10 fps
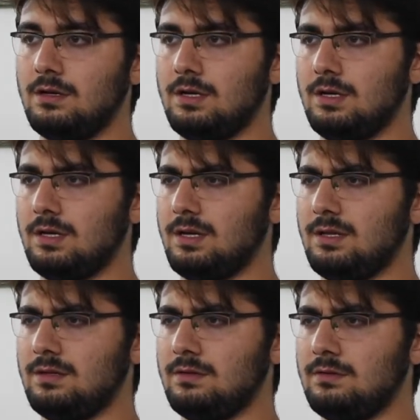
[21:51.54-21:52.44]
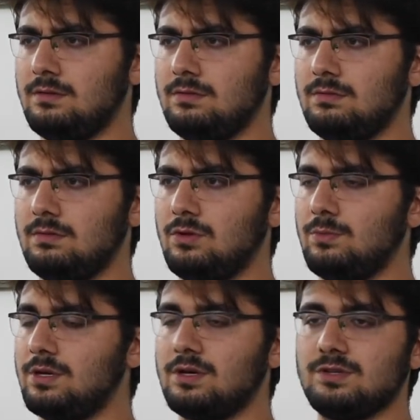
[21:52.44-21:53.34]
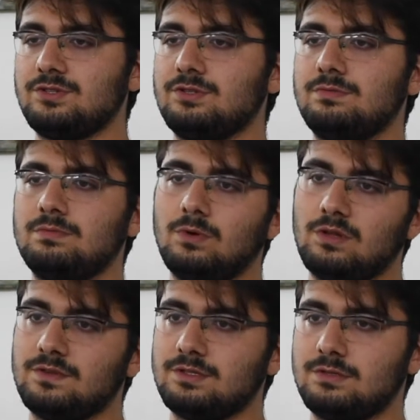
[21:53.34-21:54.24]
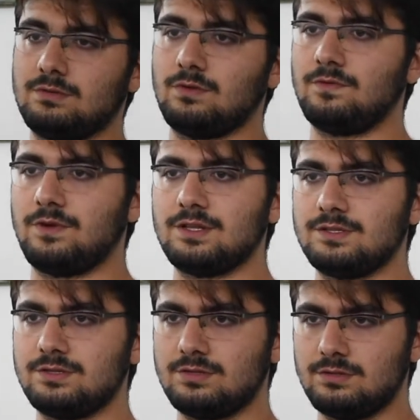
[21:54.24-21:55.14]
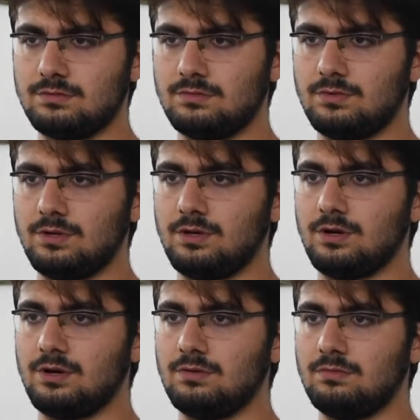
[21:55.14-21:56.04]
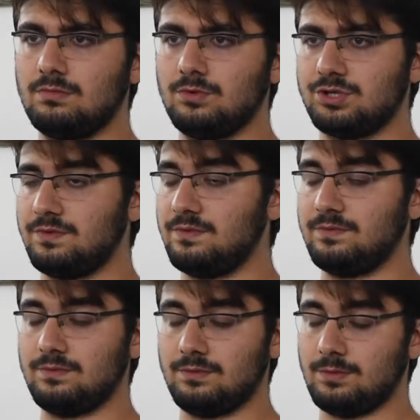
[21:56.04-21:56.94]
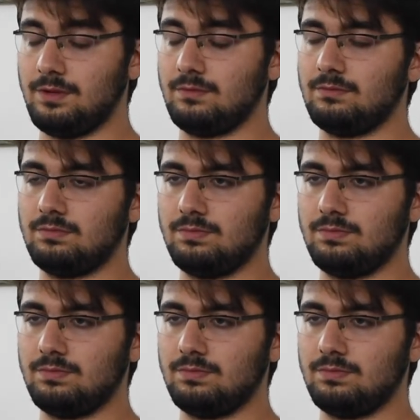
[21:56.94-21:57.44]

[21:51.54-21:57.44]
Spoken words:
and because all of his friends were there, most of them, I mean,